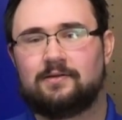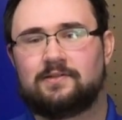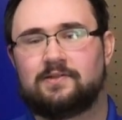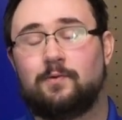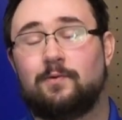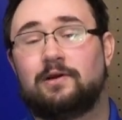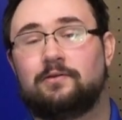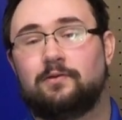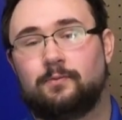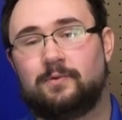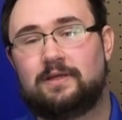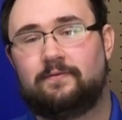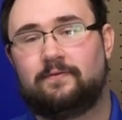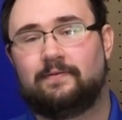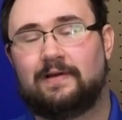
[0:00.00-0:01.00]
Scoring on the
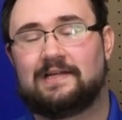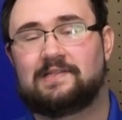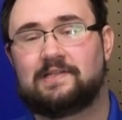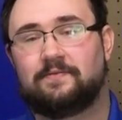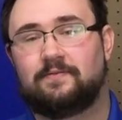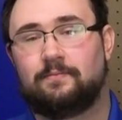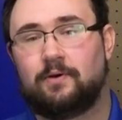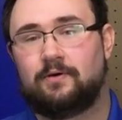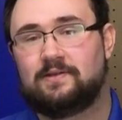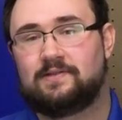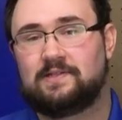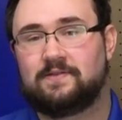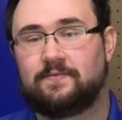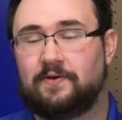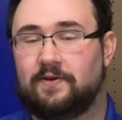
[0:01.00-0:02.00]
reef has different
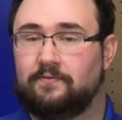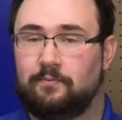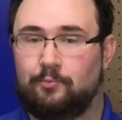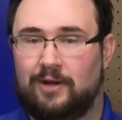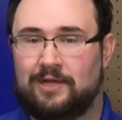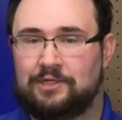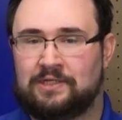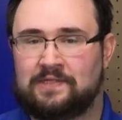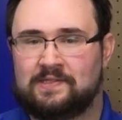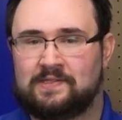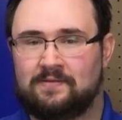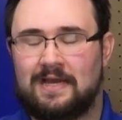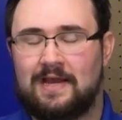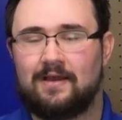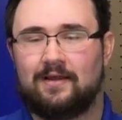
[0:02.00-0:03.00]
bonuses for different
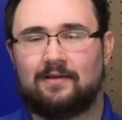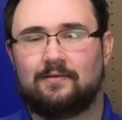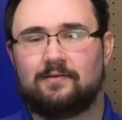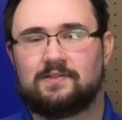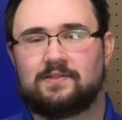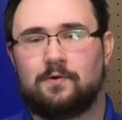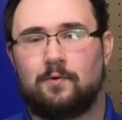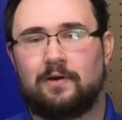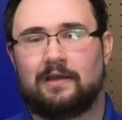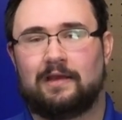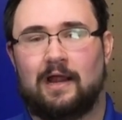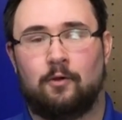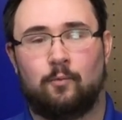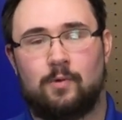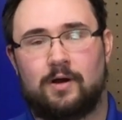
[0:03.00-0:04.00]
branches. Different
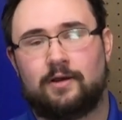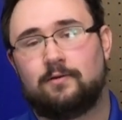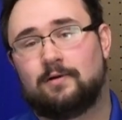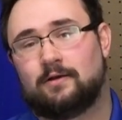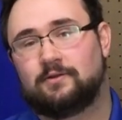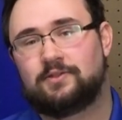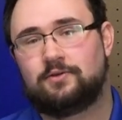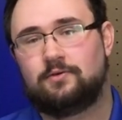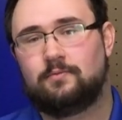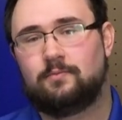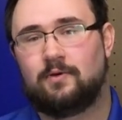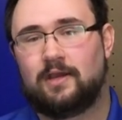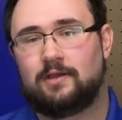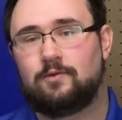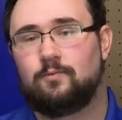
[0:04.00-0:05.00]
branches
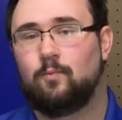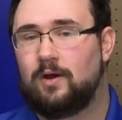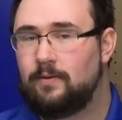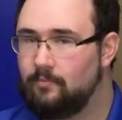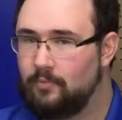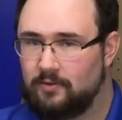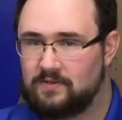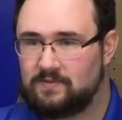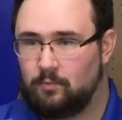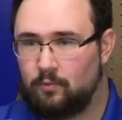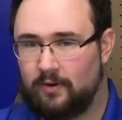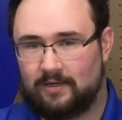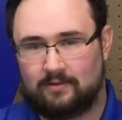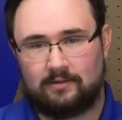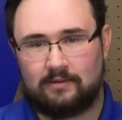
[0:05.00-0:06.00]
will get you one bonus
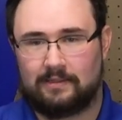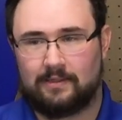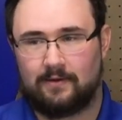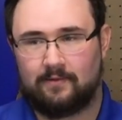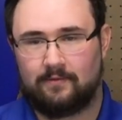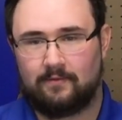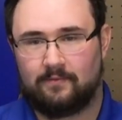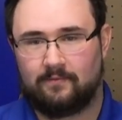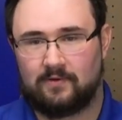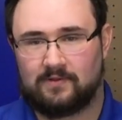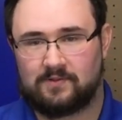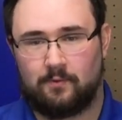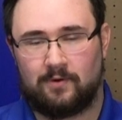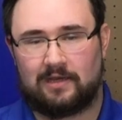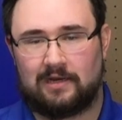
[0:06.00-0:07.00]
point for
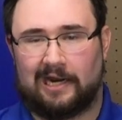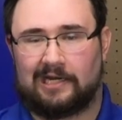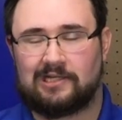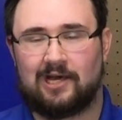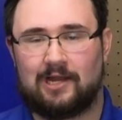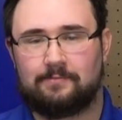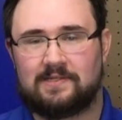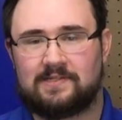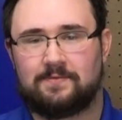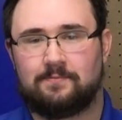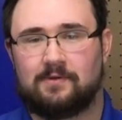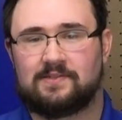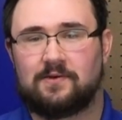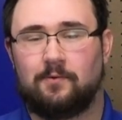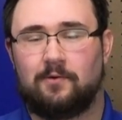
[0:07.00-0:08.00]
scoring in an autonomous,
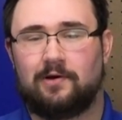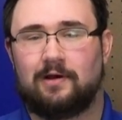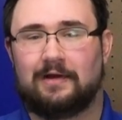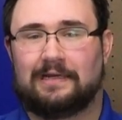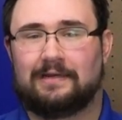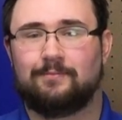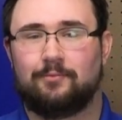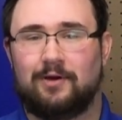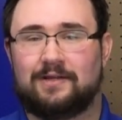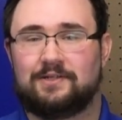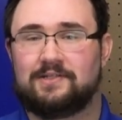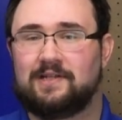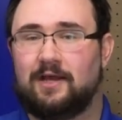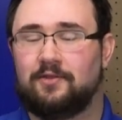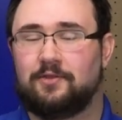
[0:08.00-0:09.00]
while scoring on
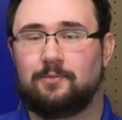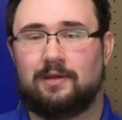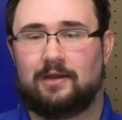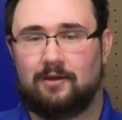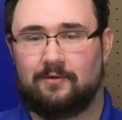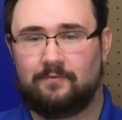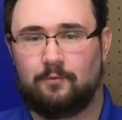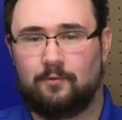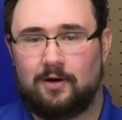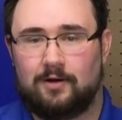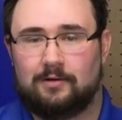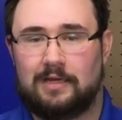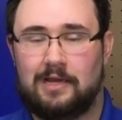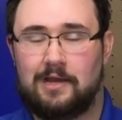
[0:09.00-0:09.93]
branches L three and L four